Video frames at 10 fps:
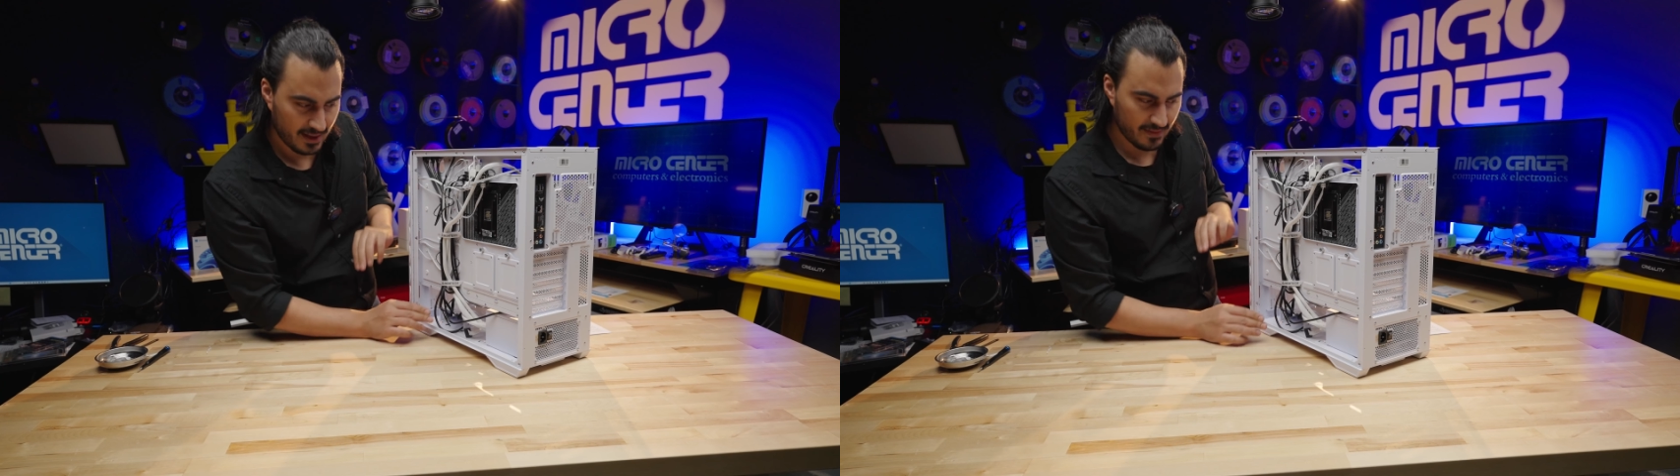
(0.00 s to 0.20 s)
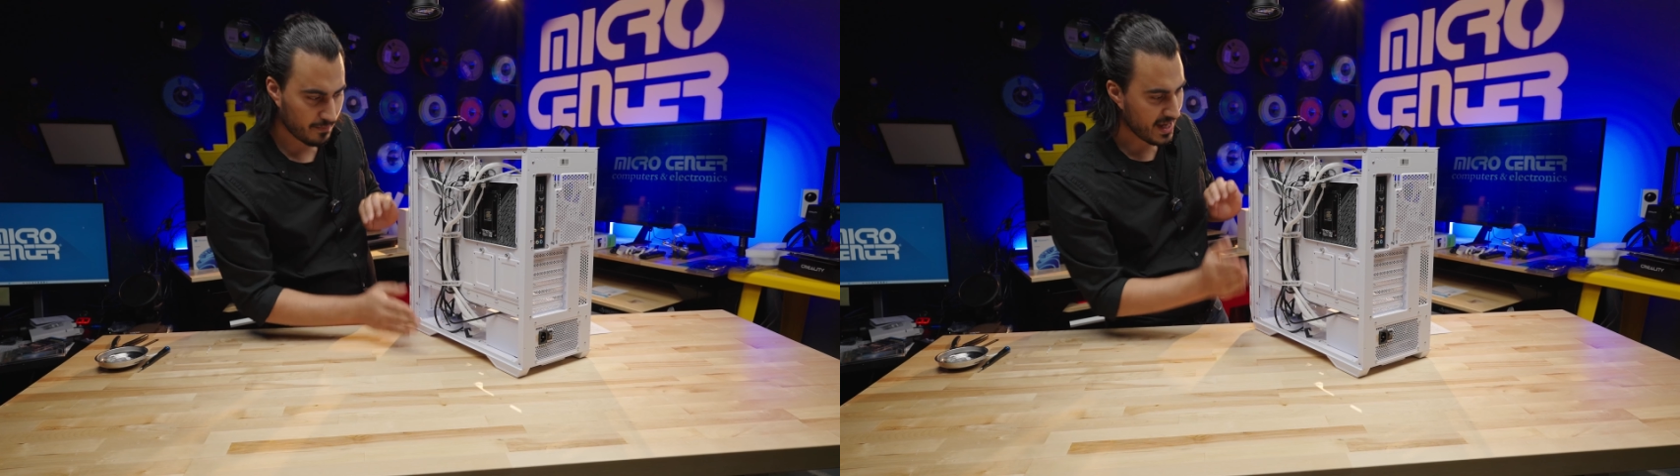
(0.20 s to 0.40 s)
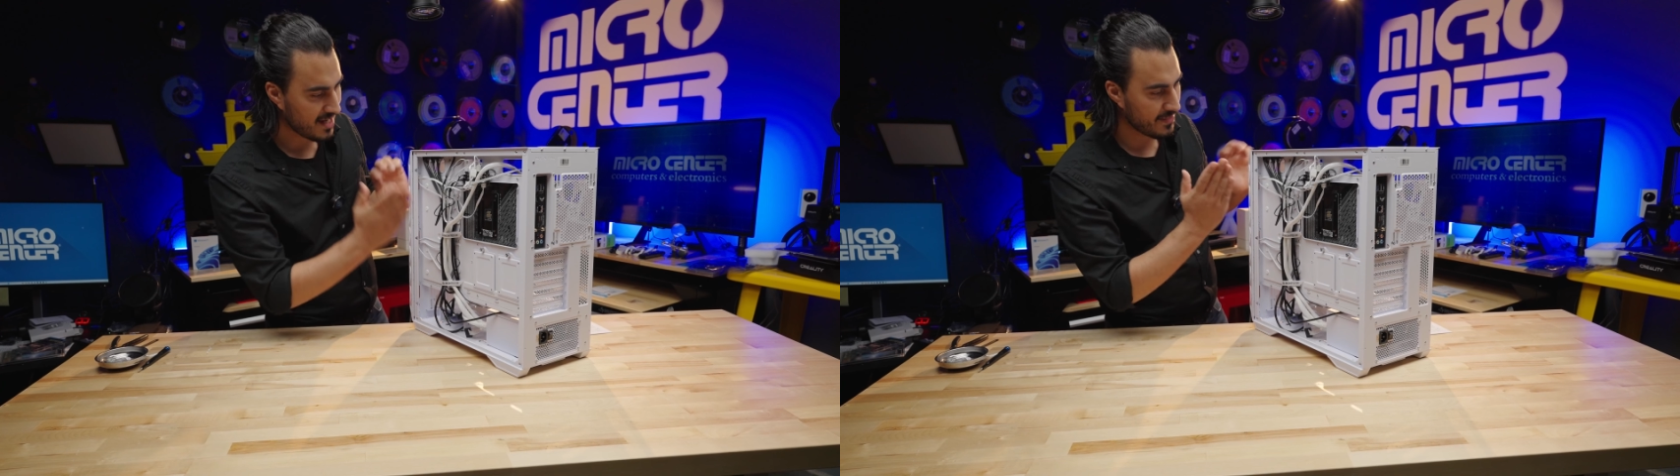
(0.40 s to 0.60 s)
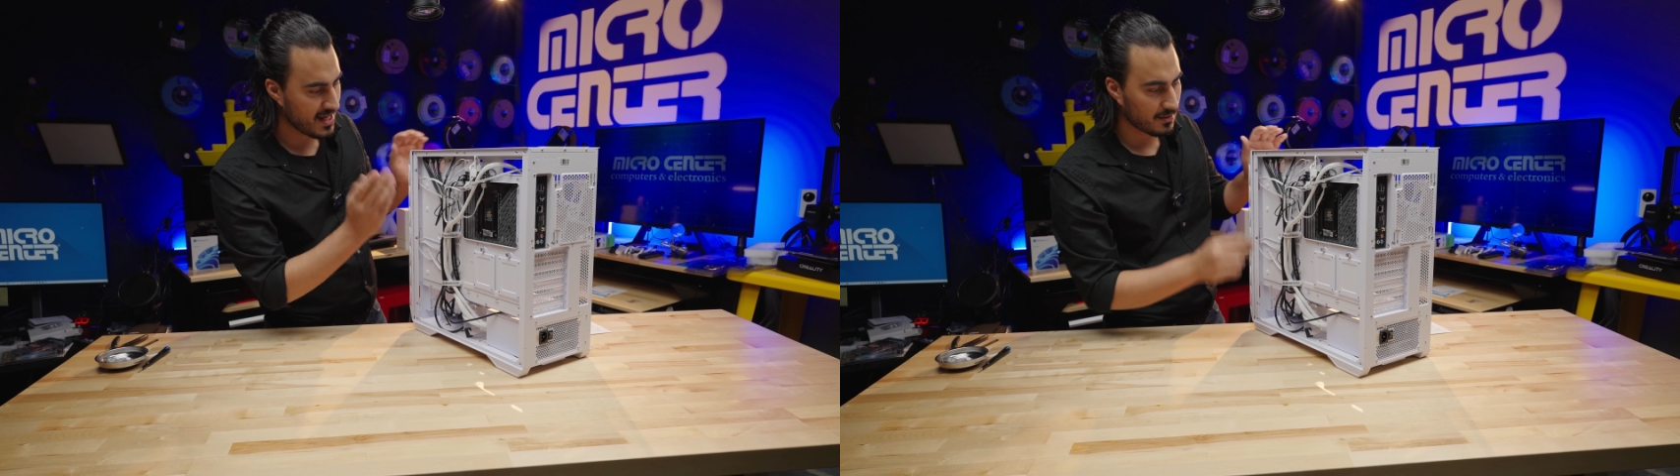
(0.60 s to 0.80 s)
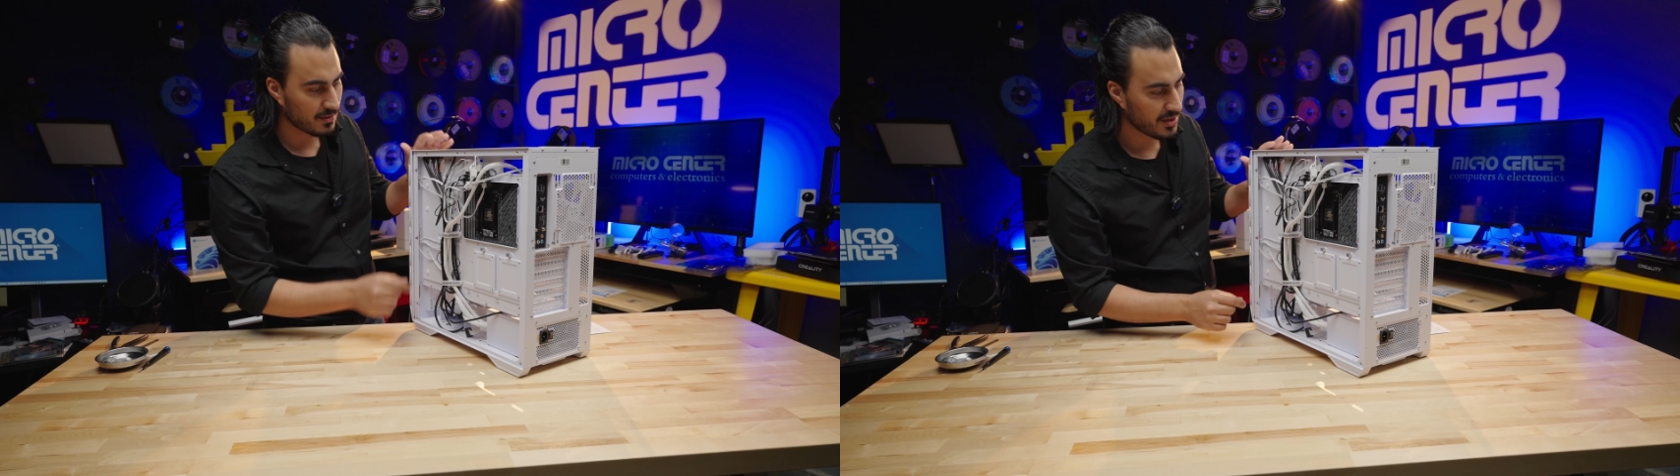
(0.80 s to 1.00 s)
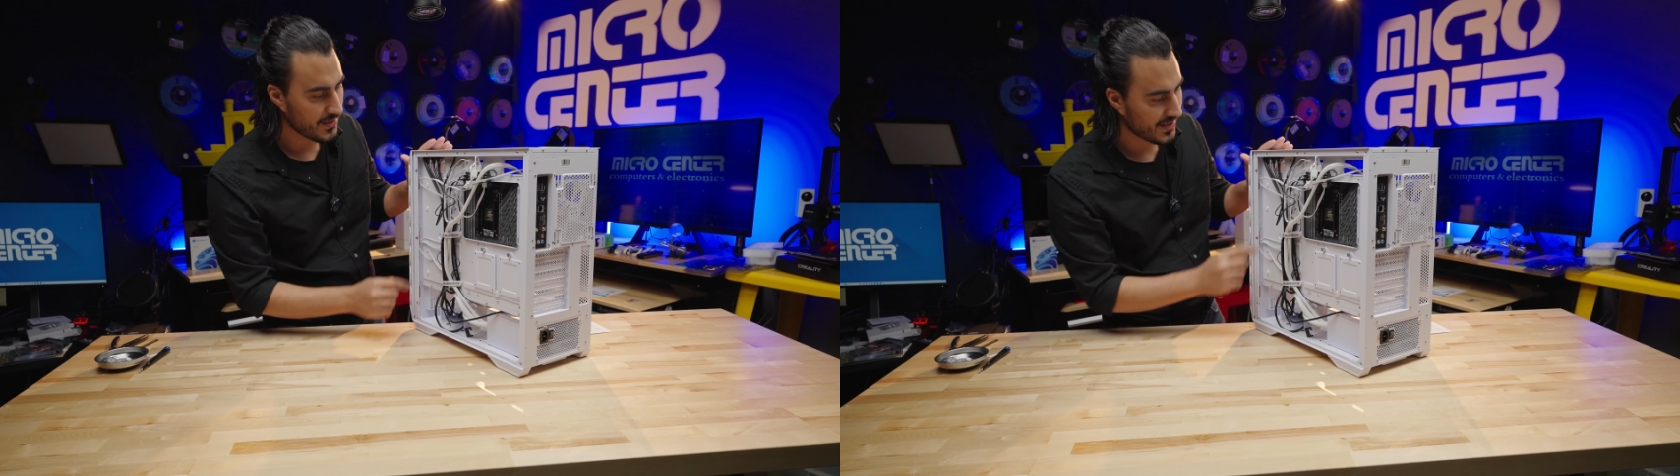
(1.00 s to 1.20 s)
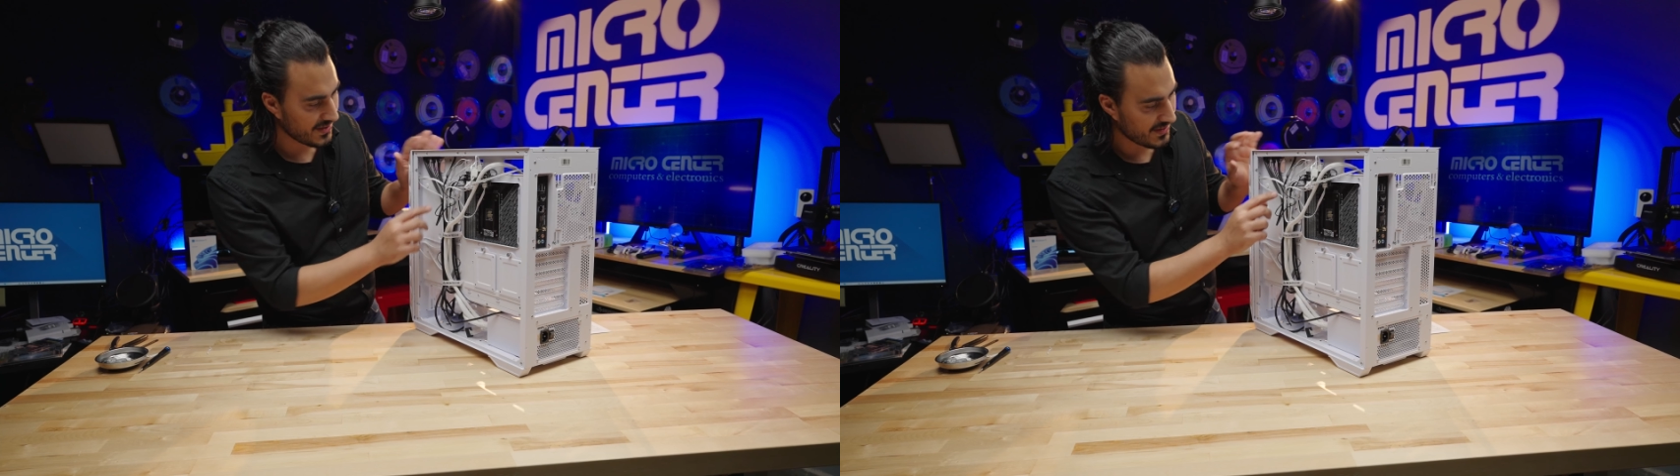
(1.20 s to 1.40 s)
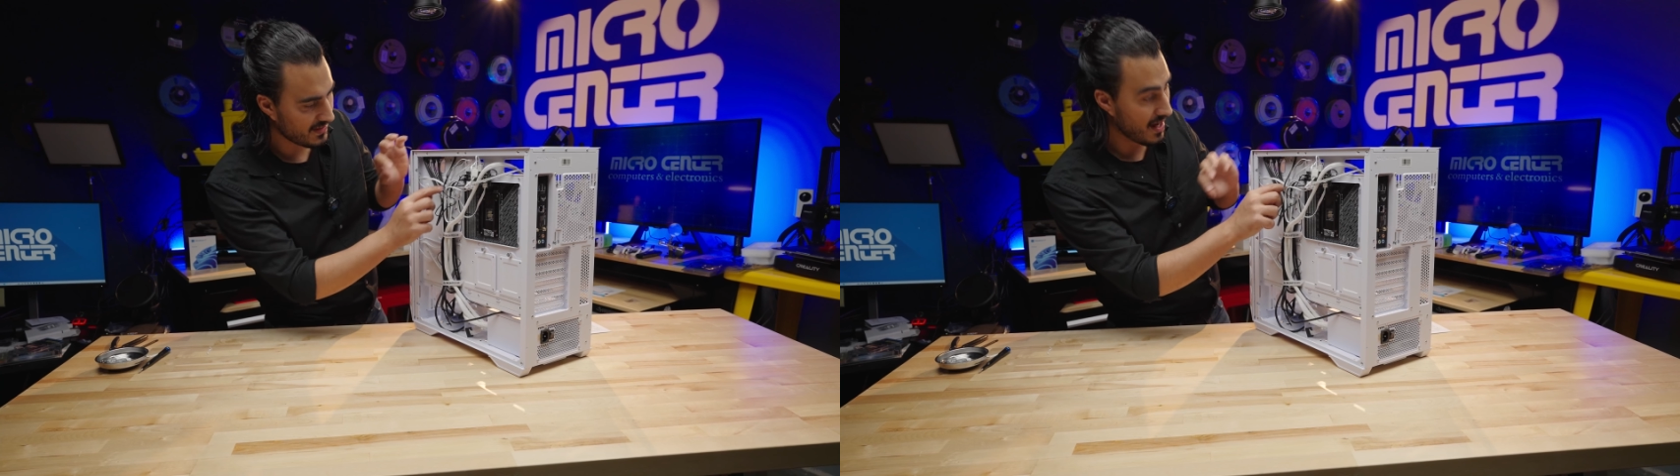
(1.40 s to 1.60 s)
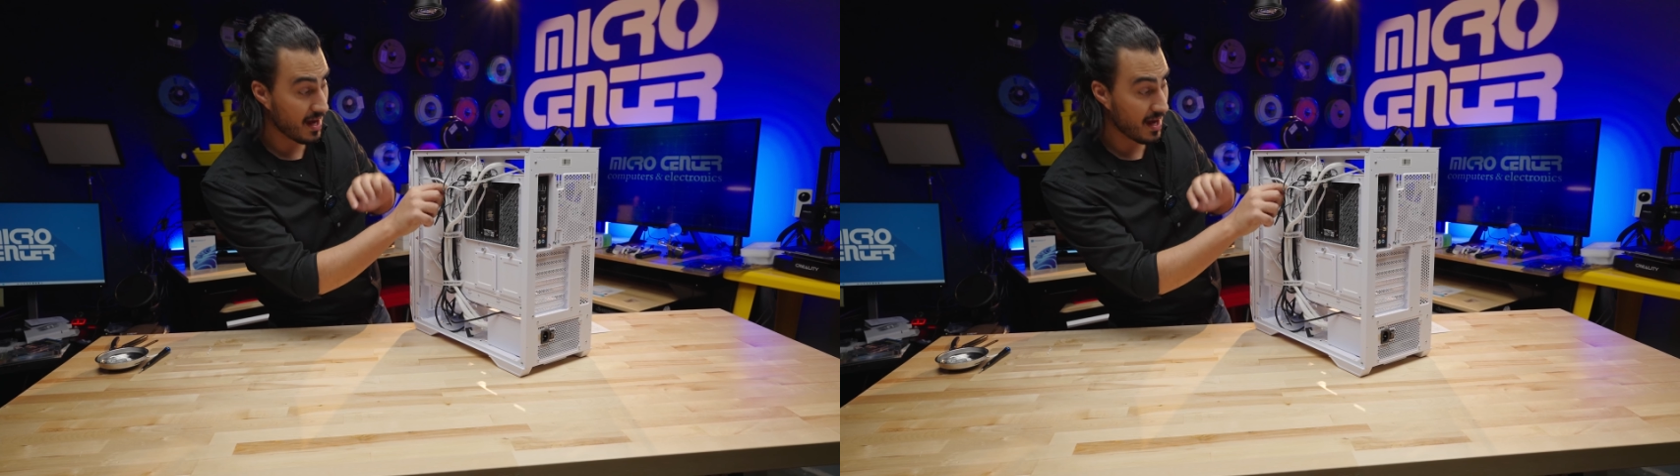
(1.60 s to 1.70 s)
if the back panel closes,